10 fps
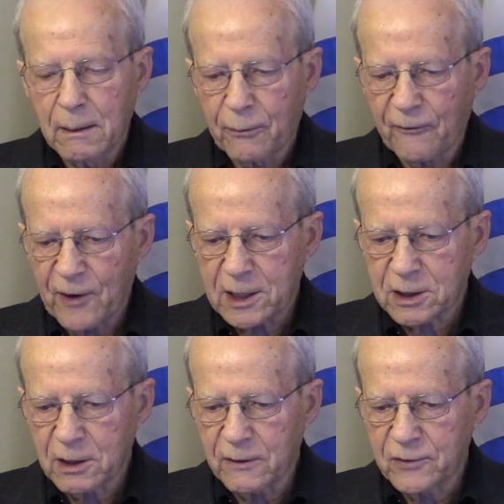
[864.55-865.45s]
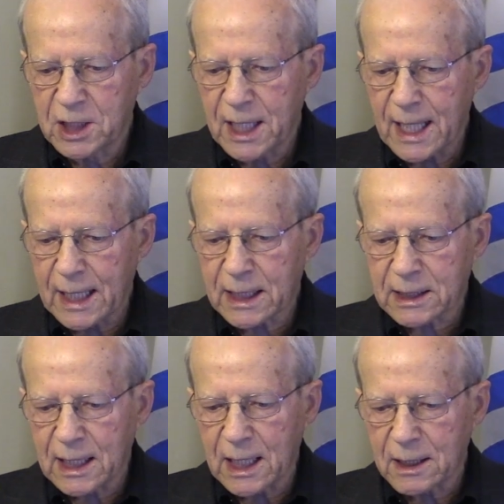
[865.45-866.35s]
professor of
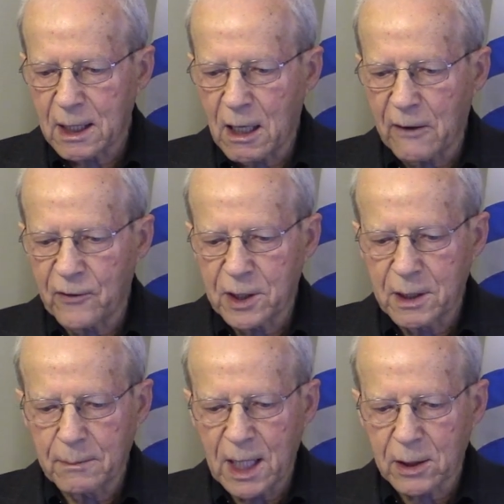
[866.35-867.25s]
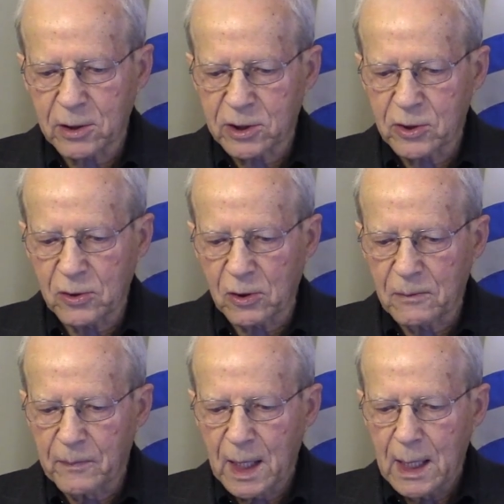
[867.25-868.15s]
genetics at Harvard Medical School.